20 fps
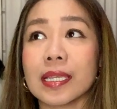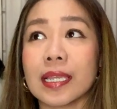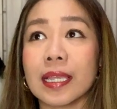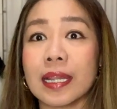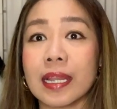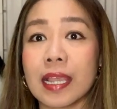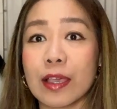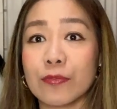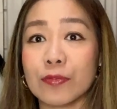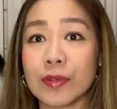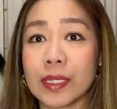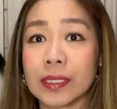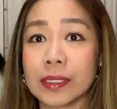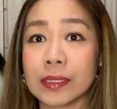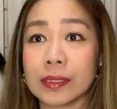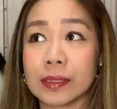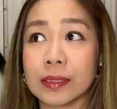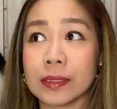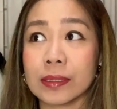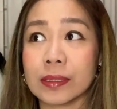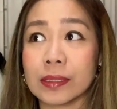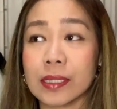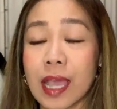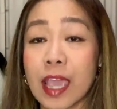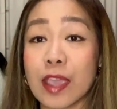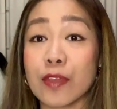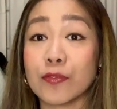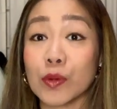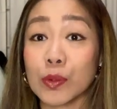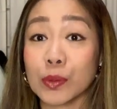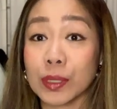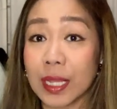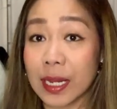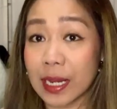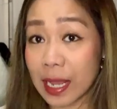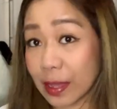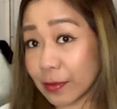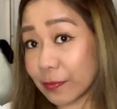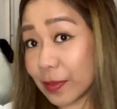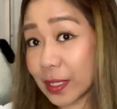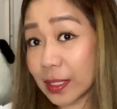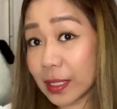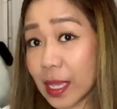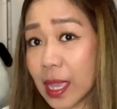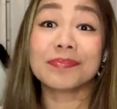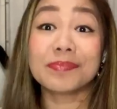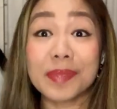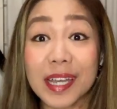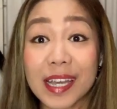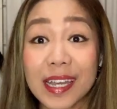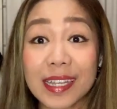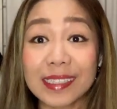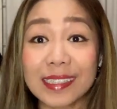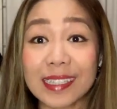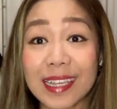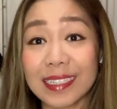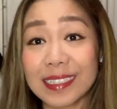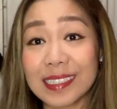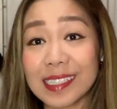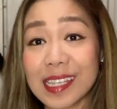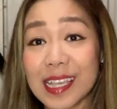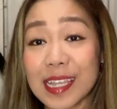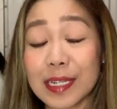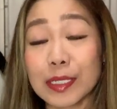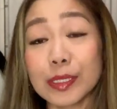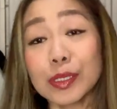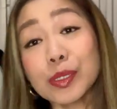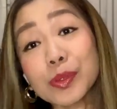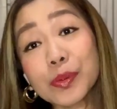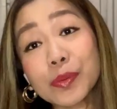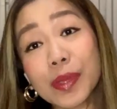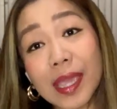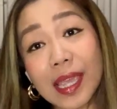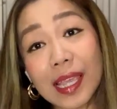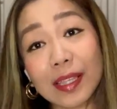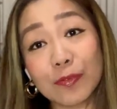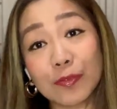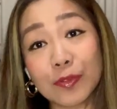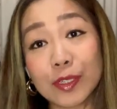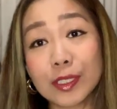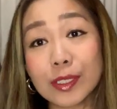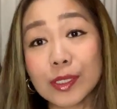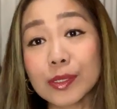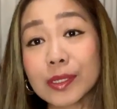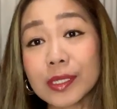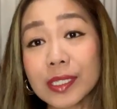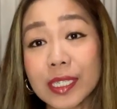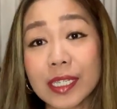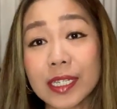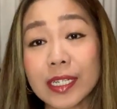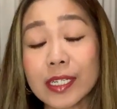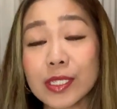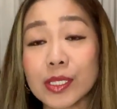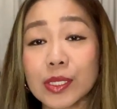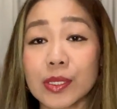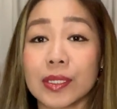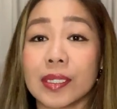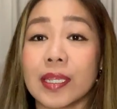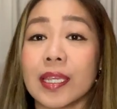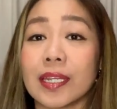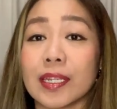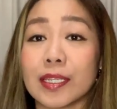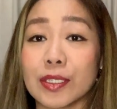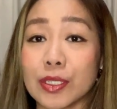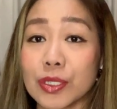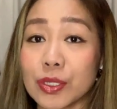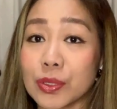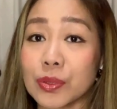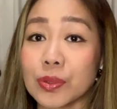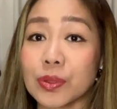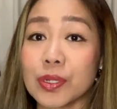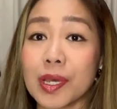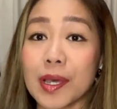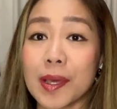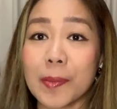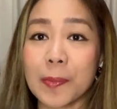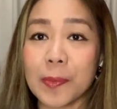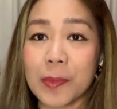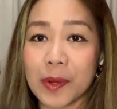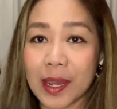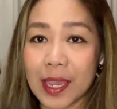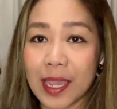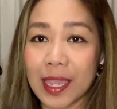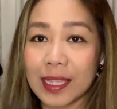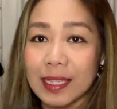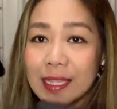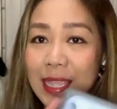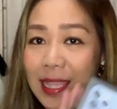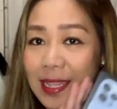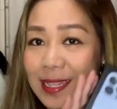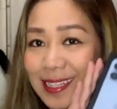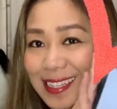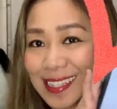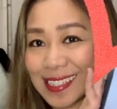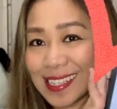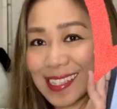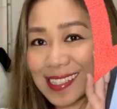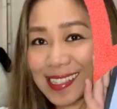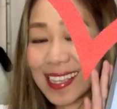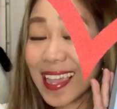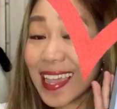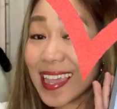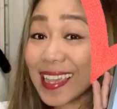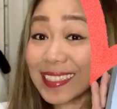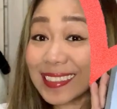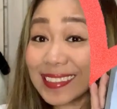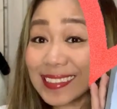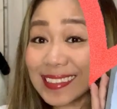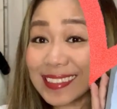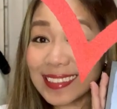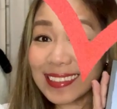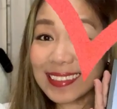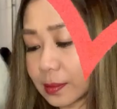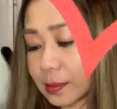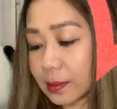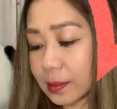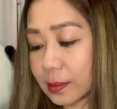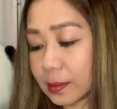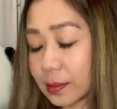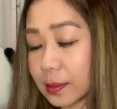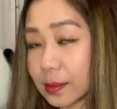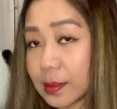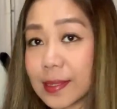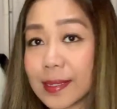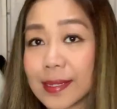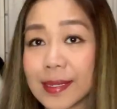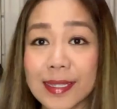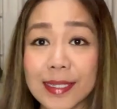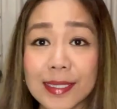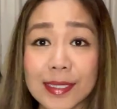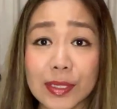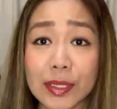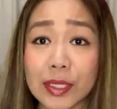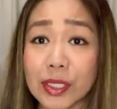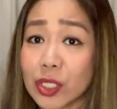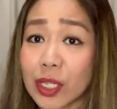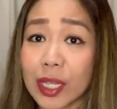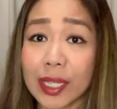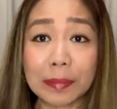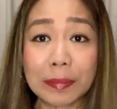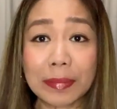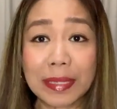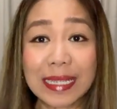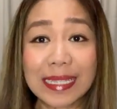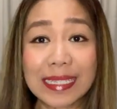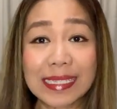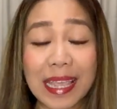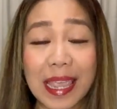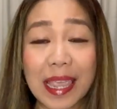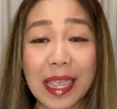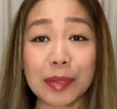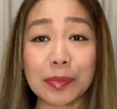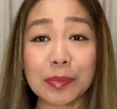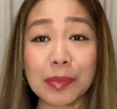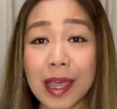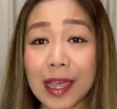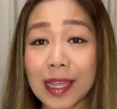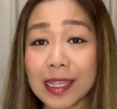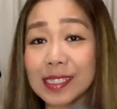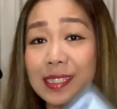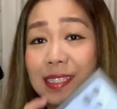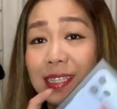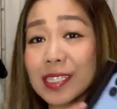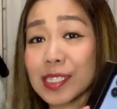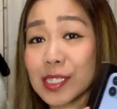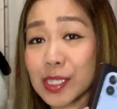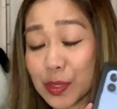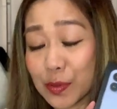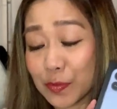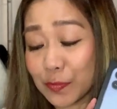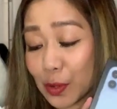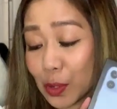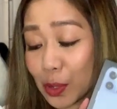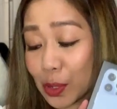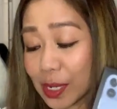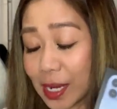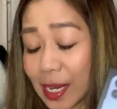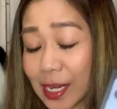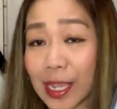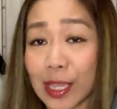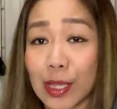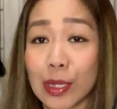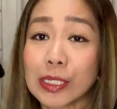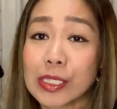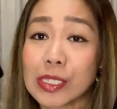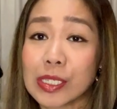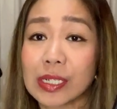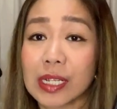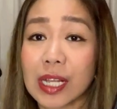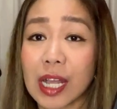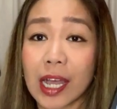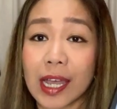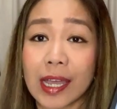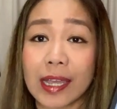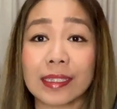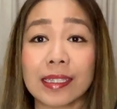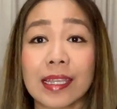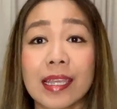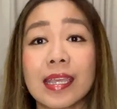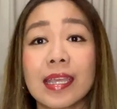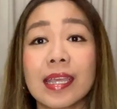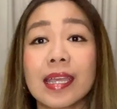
11 iPhone 11. But I decided to wait for two years to get a new upgrade and this is it! Join me as I unbox this new phone and I also got